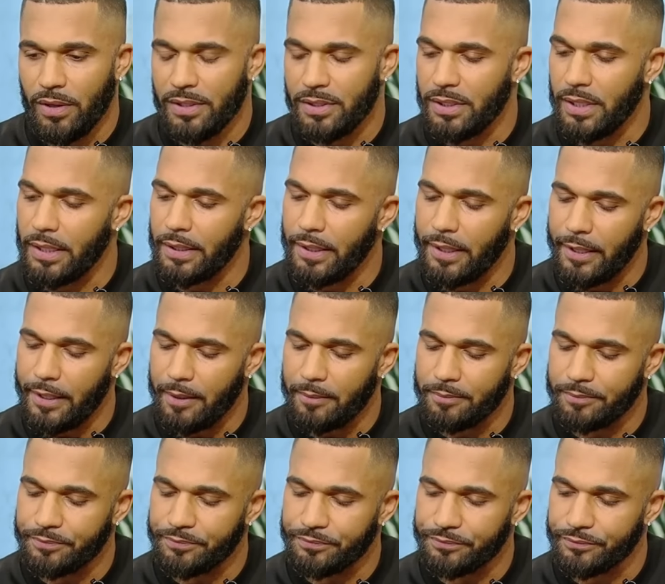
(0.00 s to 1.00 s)
it's a
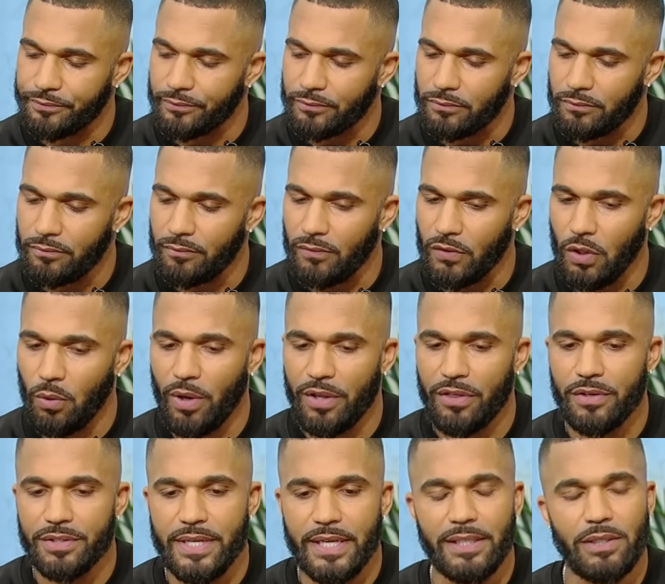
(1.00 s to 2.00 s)
um,
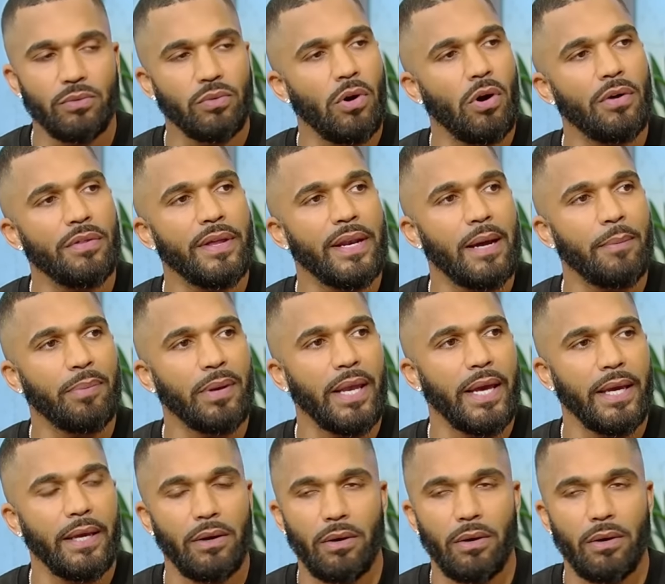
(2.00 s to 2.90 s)
whether it's any role that I play